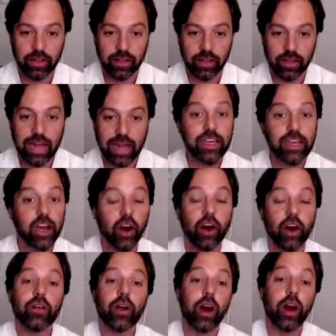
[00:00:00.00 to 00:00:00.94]
And the
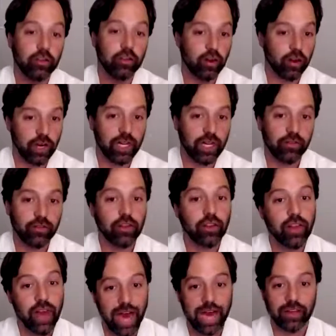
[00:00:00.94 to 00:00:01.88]
other alternative to
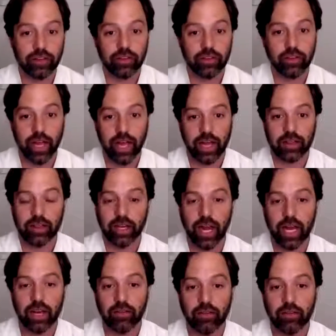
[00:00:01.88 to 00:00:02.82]
that, to like the kind of